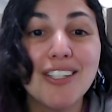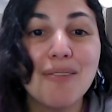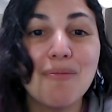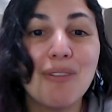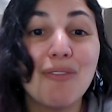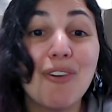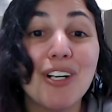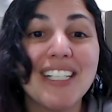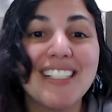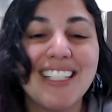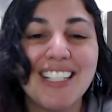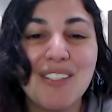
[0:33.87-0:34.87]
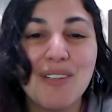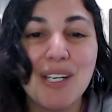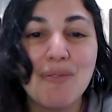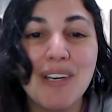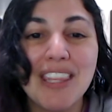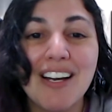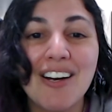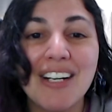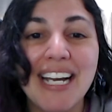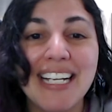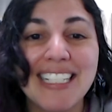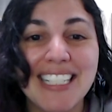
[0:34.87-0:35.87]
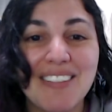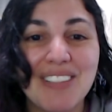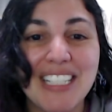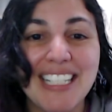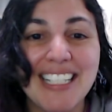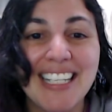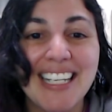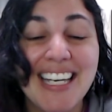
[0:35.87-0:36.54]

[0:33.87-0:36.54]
them before continuing with our activity.